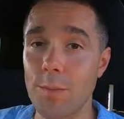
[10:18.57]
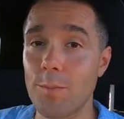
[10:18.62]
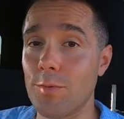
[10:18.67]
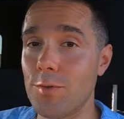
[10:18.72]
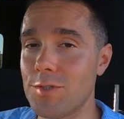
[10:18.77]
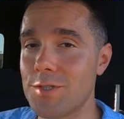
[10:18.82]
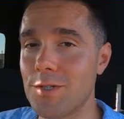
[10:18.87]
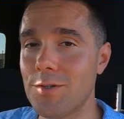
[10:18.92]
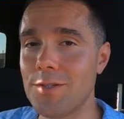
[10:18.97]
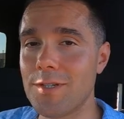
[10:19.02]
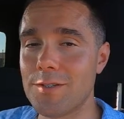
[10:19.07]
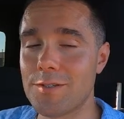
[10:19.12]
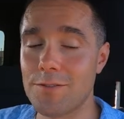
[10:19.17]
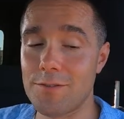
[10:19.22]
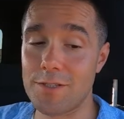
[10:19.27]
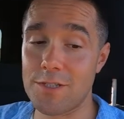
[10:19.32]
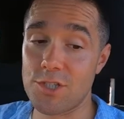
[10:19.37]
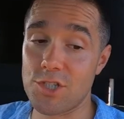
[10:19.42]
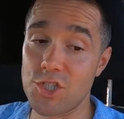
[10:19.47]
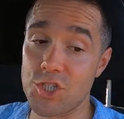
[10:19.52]
but Brazil nuts are
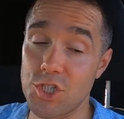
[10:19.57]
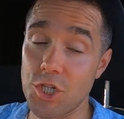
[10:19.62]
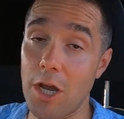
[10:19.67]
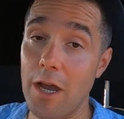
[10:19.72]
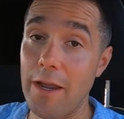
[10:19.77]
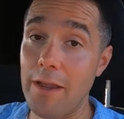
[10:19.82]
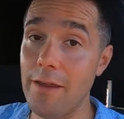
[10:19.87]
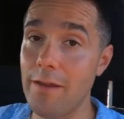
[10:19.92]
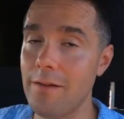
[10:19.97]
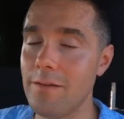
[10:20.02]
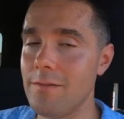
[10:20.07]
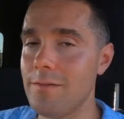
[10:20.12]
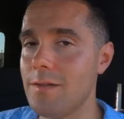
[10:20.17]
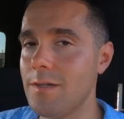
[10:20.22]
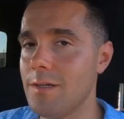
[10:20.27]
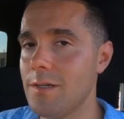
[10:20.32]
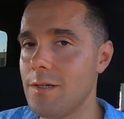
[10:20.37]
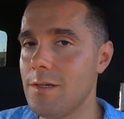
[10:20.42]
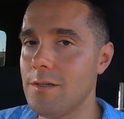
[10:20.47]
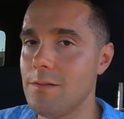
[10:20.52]
these giant
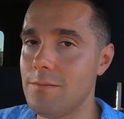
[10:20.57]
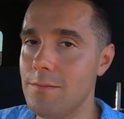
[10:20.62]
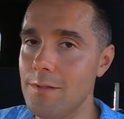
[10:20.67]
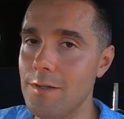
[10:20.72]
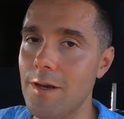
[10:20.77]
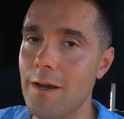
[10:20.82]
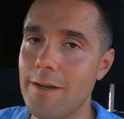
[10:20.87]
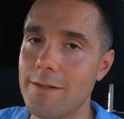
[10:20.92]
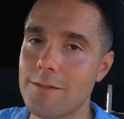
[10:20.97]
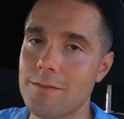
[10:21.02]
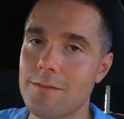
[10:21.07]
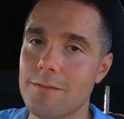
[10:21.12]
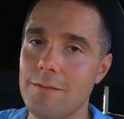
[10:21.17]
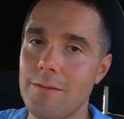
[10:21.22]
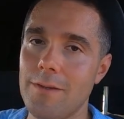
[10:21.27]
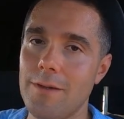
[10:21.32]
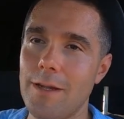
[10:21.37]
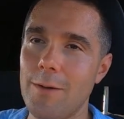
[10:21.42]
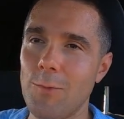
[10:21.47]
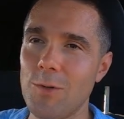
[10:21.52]
nuts,
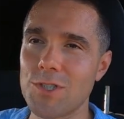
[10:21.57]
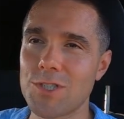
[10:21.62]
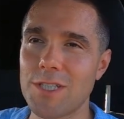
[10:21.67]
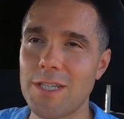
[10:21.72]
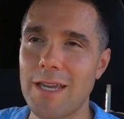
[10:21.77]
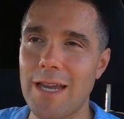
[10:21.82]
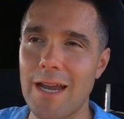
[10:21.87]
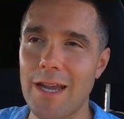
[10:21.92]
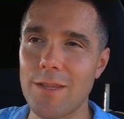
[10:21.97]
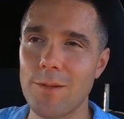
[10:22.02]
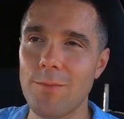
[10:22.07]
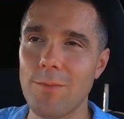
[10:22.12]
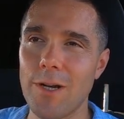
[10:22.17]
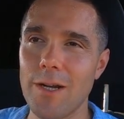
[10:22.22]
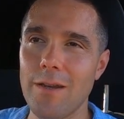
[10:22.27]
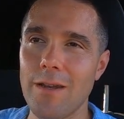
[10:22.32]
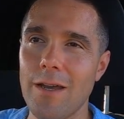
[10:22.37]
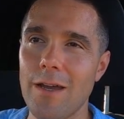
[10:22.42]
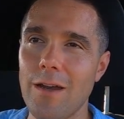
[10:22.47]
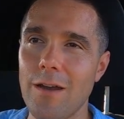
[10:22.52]
and I wish they had them
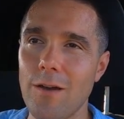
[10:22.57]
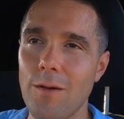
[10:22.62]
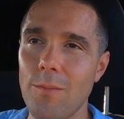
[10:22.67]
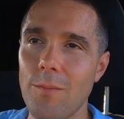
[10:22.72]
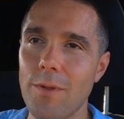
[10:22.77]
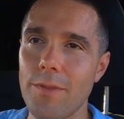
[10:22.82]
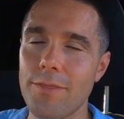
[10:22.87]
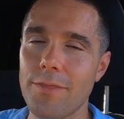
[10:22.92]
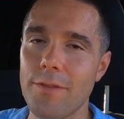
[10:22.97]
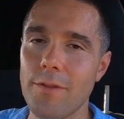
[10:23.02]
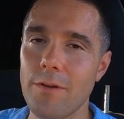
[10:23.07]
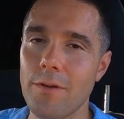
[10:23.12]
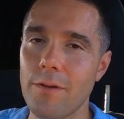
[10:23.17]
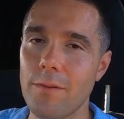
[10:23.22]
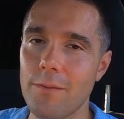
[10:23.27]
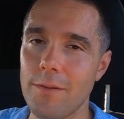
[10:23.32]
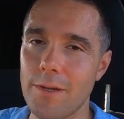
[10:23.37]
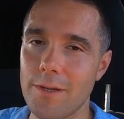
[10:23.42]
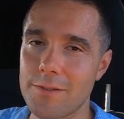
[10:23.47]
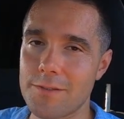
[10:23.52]
right now, but
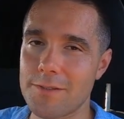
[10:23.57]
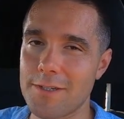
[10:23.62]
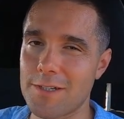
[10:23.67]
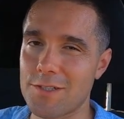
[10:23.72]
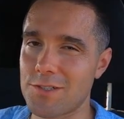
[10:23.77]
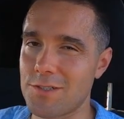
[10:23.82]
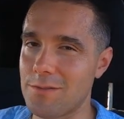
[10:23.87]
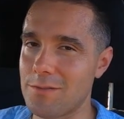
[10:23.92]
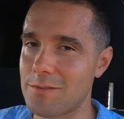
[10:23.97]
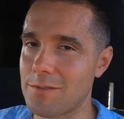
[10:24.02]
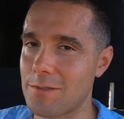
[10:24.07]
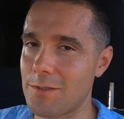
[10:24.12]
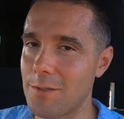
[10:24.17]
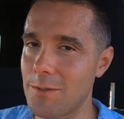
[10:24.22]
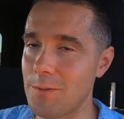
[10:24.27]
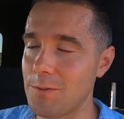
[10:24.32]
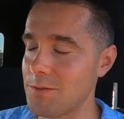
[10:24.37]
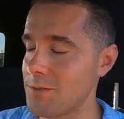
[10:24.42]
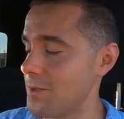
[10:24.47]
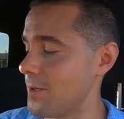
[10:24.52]
the nut section is
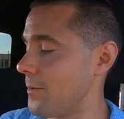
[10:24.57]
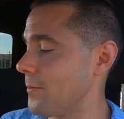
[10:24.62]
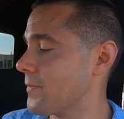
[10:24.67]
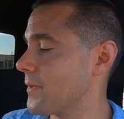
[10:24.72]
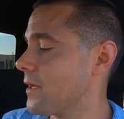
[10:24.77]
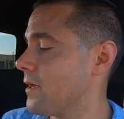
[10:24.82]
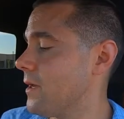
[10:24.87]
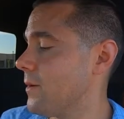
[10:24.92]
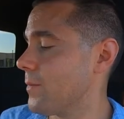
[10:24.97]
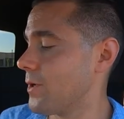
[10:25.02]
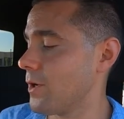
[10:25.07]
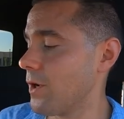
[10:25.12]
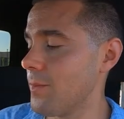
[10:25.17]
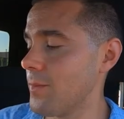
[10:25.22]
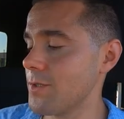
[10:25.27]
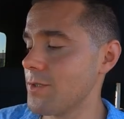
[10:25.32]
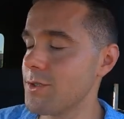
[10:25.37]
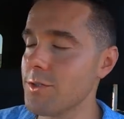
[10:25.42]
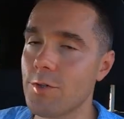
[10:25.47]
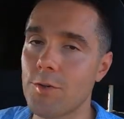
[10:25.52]
closed. So, but
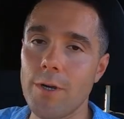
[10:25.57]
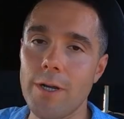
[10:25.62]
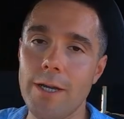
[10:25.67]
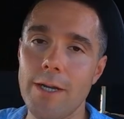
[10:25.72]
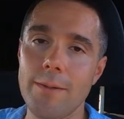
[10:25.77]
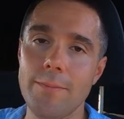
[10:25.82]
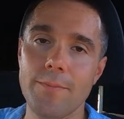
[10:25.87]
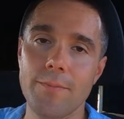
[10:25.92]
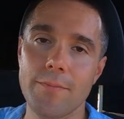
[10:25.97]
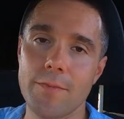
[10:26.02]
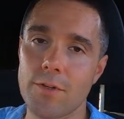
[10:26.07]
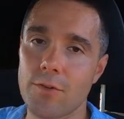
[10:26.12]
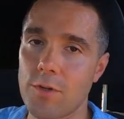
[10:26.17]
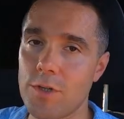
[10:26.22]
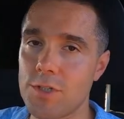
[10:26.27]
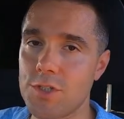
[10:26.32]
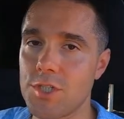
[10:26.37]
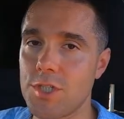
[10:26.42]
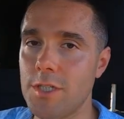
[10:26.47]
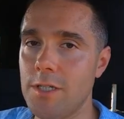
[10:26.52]
almonds are great,
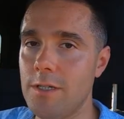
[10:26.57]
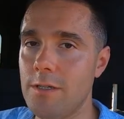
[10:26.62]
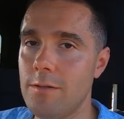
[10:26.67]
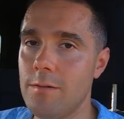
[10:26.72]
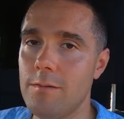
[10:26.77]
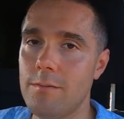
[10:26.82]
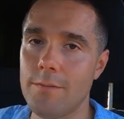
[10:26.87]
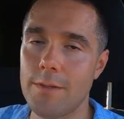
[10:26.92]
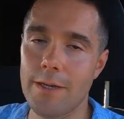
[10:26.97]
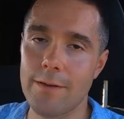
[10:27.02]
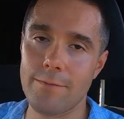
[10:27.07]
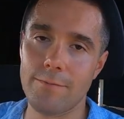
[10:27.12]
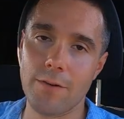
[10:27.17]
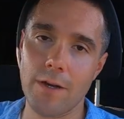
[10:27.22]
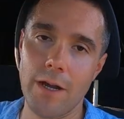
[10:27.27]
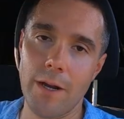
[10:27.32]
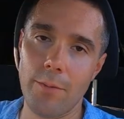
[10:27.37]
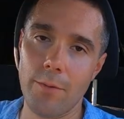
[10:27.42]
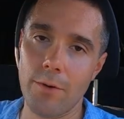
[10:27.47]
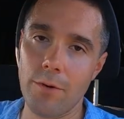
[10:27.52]
crunchy. They have
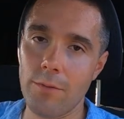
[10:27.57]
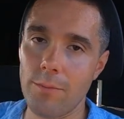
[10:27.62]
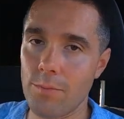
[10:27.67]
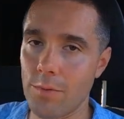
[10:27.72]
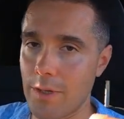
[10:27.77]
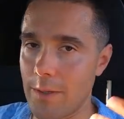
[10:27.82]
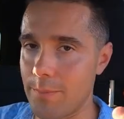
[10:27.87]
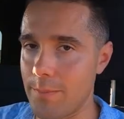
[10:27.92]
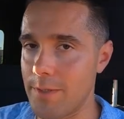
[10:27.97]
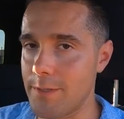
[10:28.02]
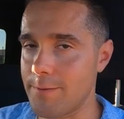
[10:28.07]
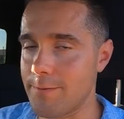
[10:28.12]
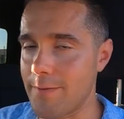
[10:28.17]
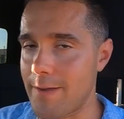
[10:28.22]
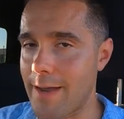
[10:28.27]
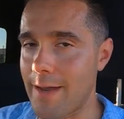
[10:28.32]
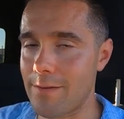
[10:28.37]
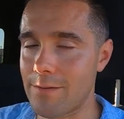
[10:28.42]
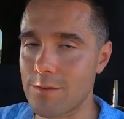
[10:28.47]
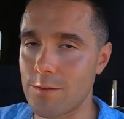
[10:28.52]
fiber, plant-based
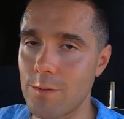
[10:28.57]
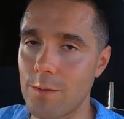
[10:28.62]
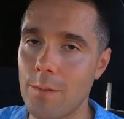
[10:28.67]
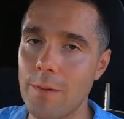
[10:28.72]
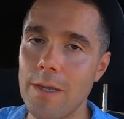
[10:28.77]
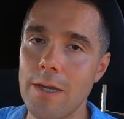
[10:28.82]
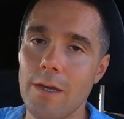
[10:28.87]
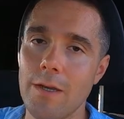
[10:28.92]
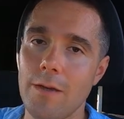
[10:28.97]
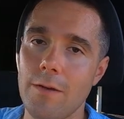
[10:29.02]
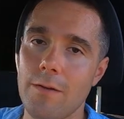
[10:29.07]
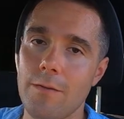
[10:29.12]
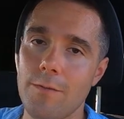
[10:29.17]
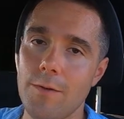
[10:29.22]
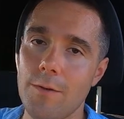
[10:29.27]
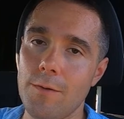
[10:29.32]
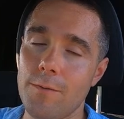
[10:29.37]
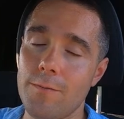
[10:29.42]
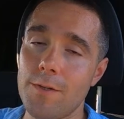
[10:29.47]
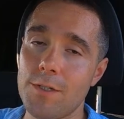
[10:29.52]
fat, so. If
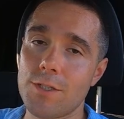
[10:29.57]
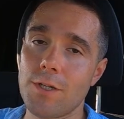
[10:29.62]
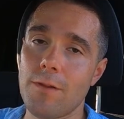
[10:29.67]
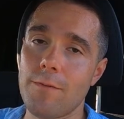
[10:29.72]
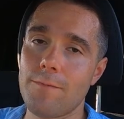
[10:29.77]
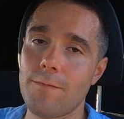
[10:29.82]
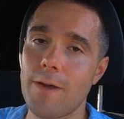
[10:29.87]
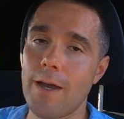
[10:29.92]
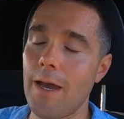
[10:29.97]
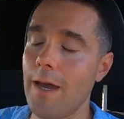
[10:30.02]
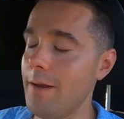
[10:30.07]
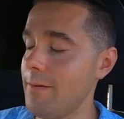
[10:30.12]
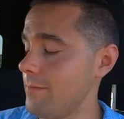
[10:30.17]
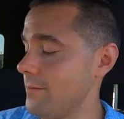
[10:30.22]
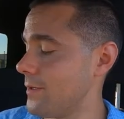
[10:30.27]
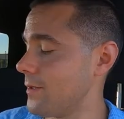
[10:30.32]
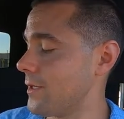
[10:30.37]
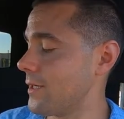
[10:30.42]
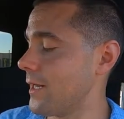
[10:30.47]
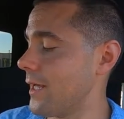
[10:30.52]
you're deficient in fat,
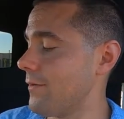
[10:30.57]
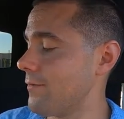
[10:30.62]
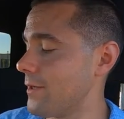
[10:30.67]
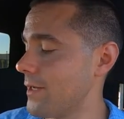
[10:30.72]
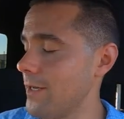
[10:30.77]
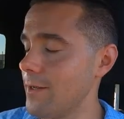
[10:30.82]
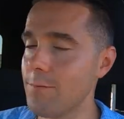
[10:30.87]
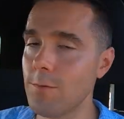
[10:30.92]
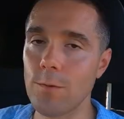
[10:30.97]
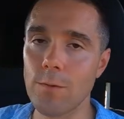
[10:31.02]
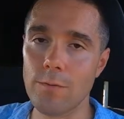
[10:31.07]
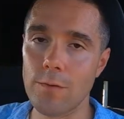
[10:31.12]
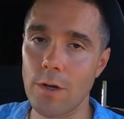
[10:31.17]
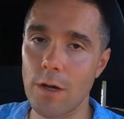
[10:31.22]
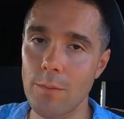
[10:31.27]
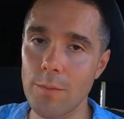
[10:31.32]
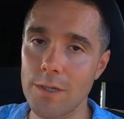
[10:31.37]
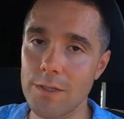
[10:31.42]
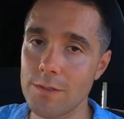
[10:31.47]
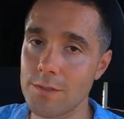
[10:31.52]
you can have a handful of
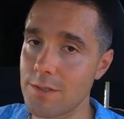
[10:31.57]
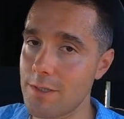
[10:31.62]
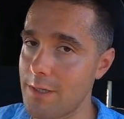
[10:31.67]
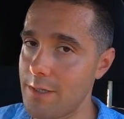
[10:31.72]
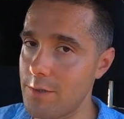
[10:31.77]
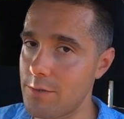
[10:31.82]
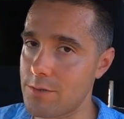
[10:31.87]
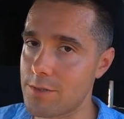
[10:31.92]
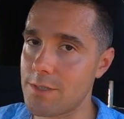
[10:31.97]
almonds and you're